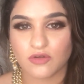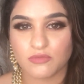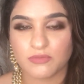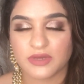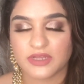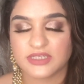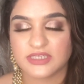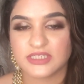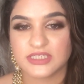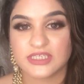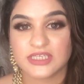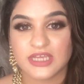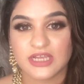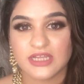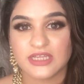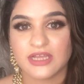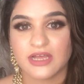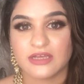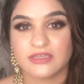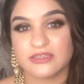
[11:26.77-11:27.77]
but still
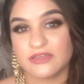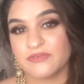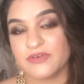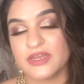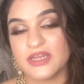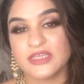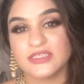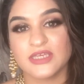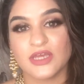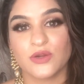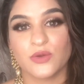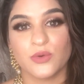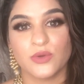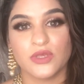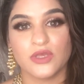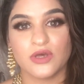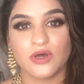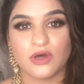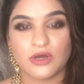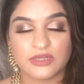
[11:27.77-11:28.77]
the weddings are
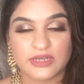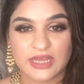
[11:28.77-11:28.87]
going on,